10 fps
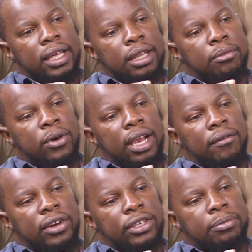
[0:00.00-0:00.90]
in the book
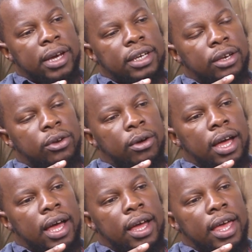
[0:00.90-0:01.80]
Love and Respect,
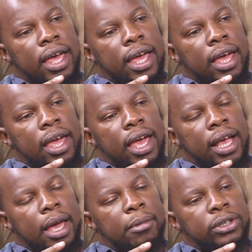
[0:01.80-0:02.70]
Emerson
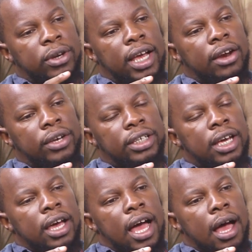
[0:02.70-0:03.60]

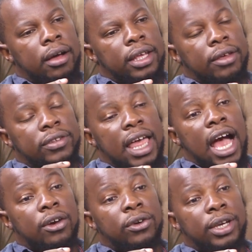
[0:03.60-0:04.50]
Egerich gives the
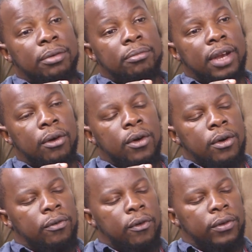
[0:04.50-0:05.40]
acronym. Now,
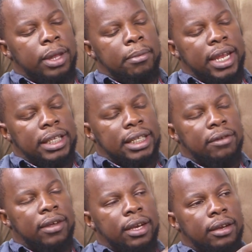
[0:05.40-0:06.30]
for the men, it's
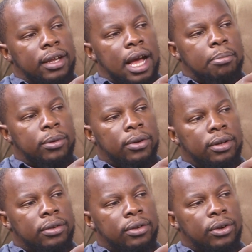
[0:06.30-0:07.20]
given
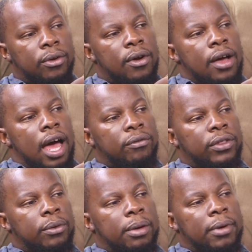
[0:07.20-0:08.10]
couple, you know, and
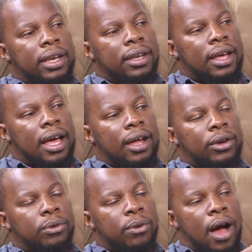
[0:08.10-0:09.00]
for the women,
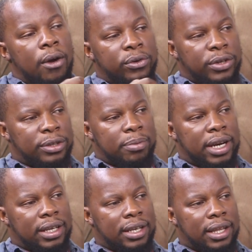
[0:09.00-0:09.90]
to how to
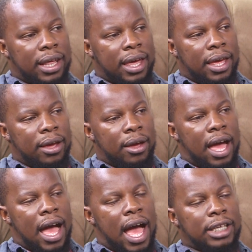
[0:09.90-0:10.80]
respect the
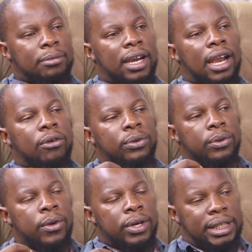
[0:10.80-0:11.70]
husband and how
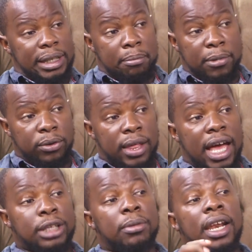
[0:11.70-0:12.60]
to submit to the
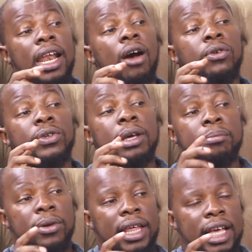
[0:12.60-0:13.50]
husband and how to
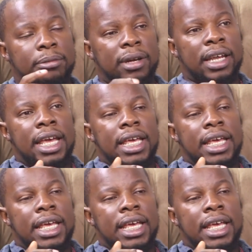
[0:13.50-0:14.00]
support the husband,